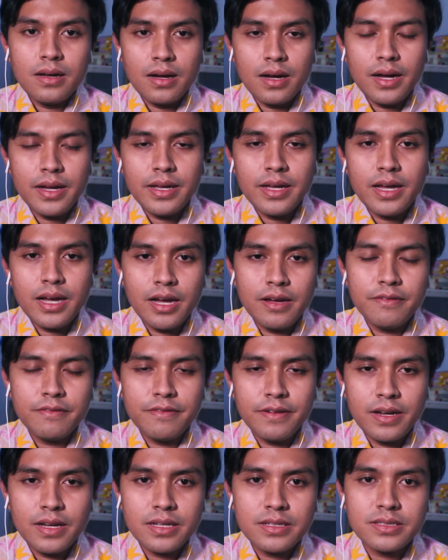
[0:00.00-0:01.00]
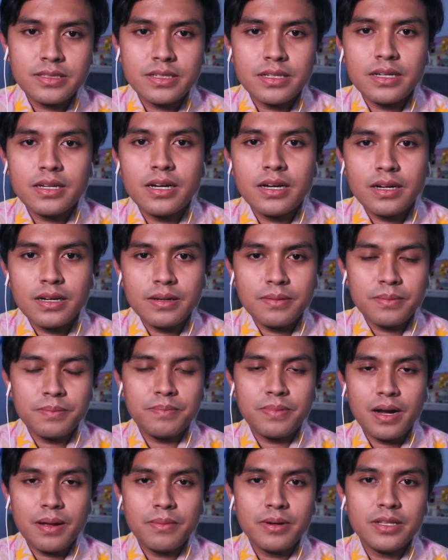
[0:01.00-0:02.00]
Hi, I'm Felix,
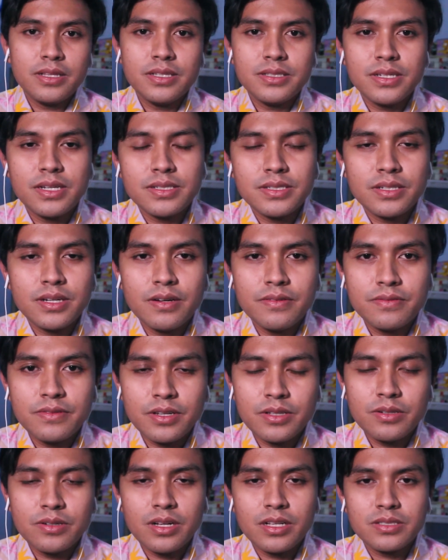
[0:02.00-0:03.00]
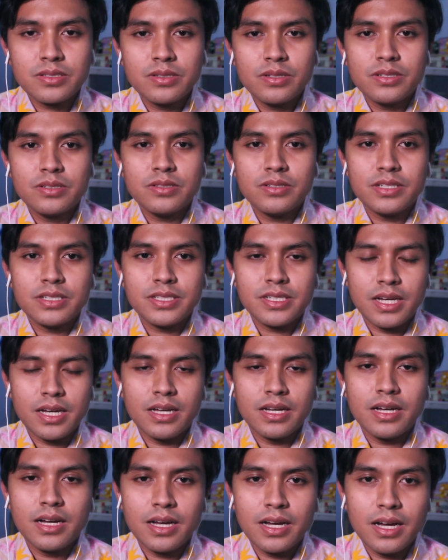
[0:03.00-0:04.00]
primary teacher of Tritunggal School
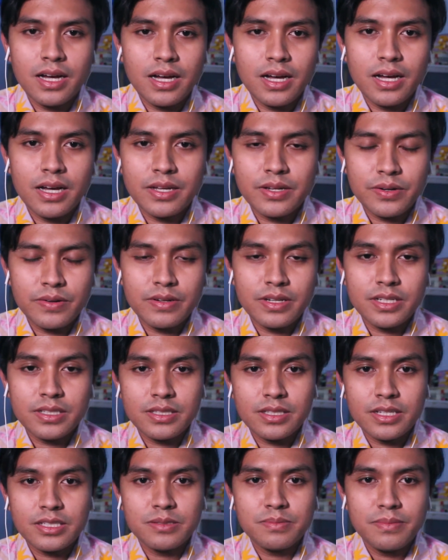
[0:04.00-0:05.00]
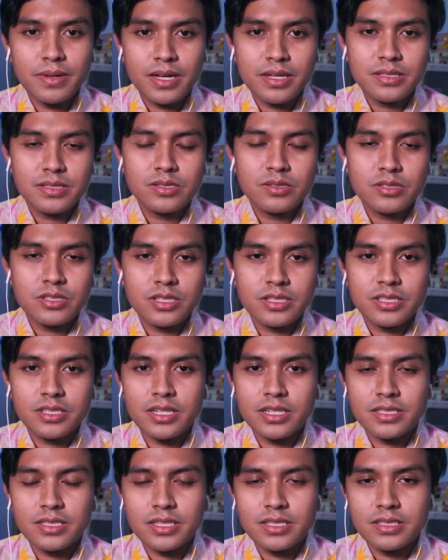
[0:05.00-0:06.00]
Indonesia. I currently teach math, social
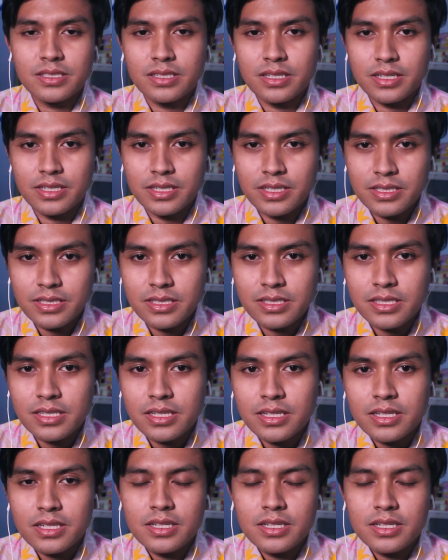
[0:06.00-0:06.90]
studies, and science.